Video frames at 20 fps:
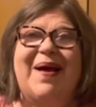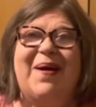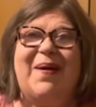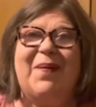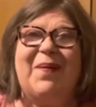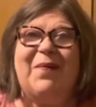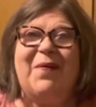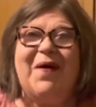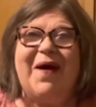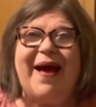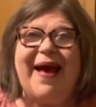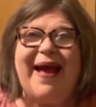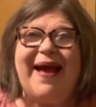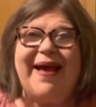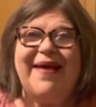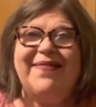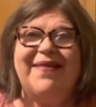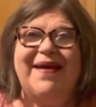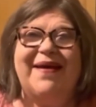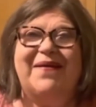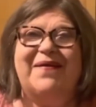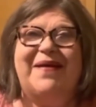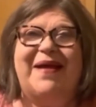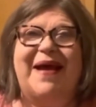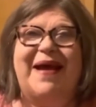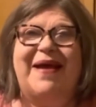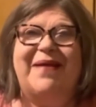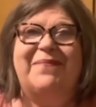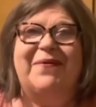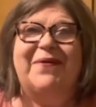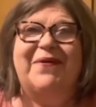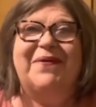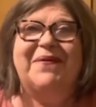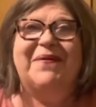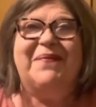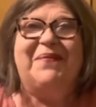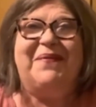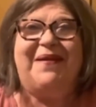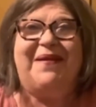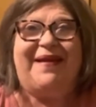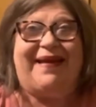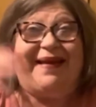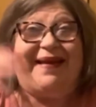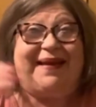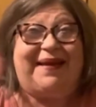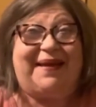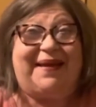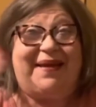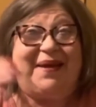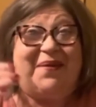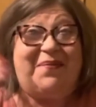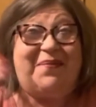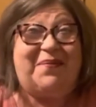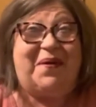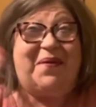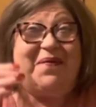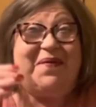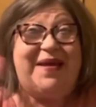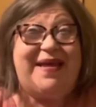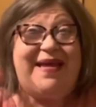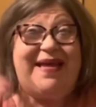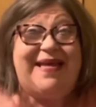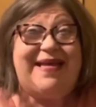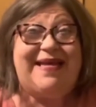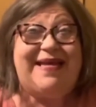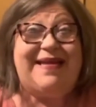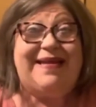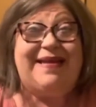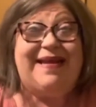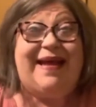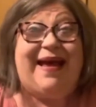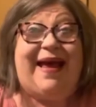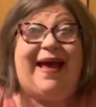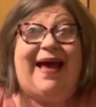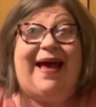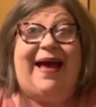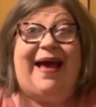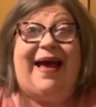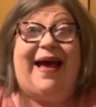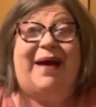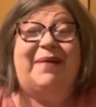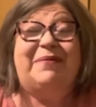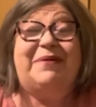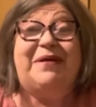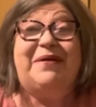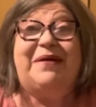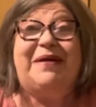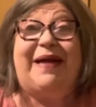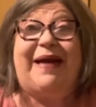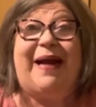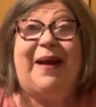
Well, hey there, neighbor. Come on in. I'm doing an